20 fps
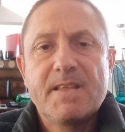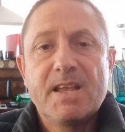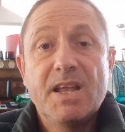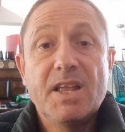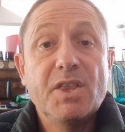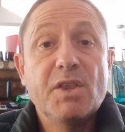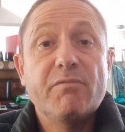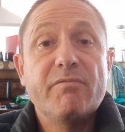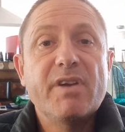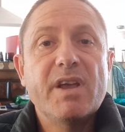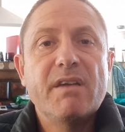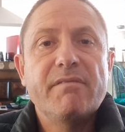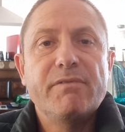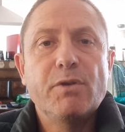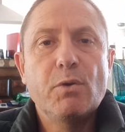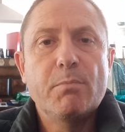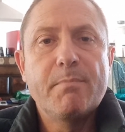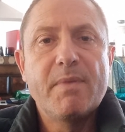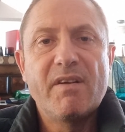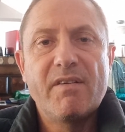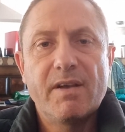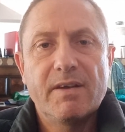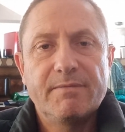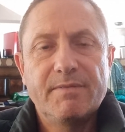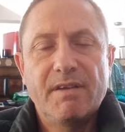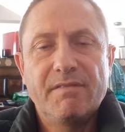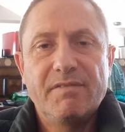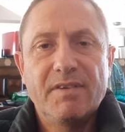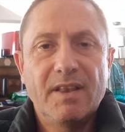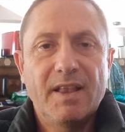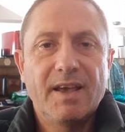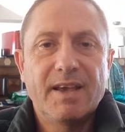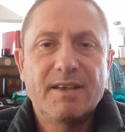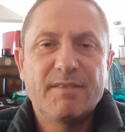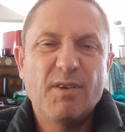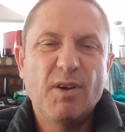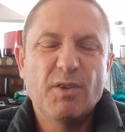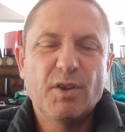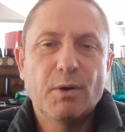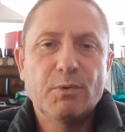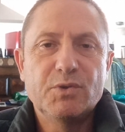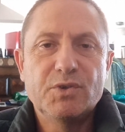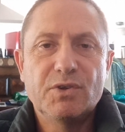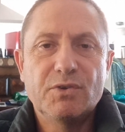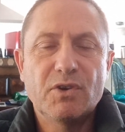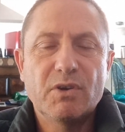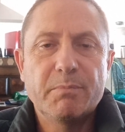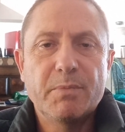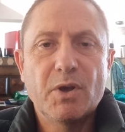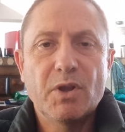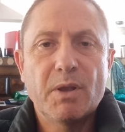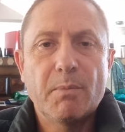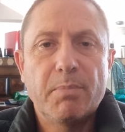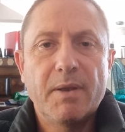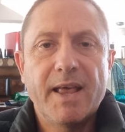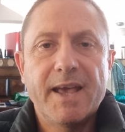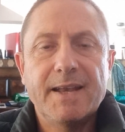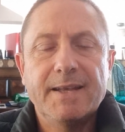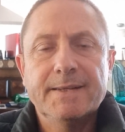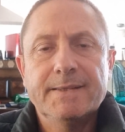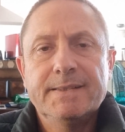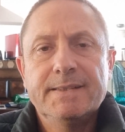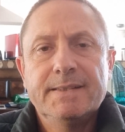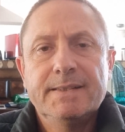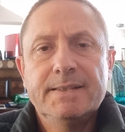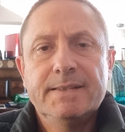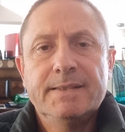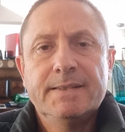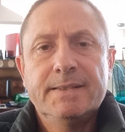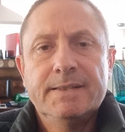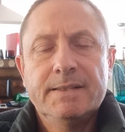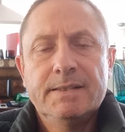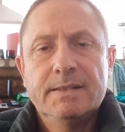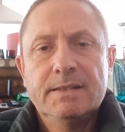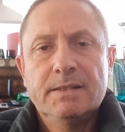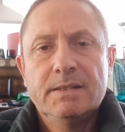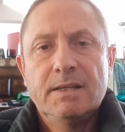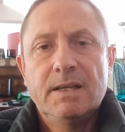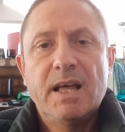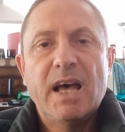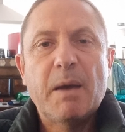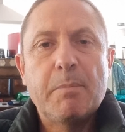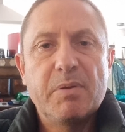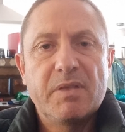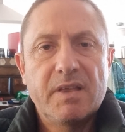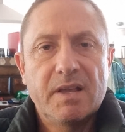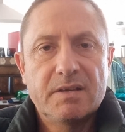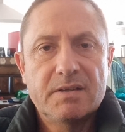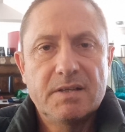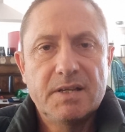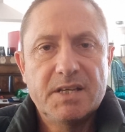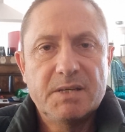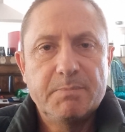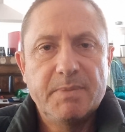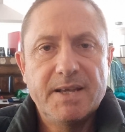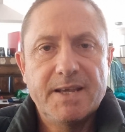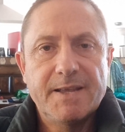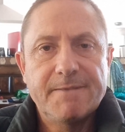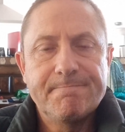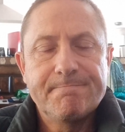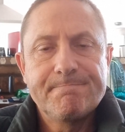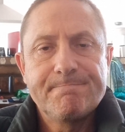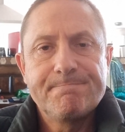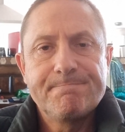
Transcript: In the rear view mirror, if you like, although she's going to be on a plane, hypothetically speaking.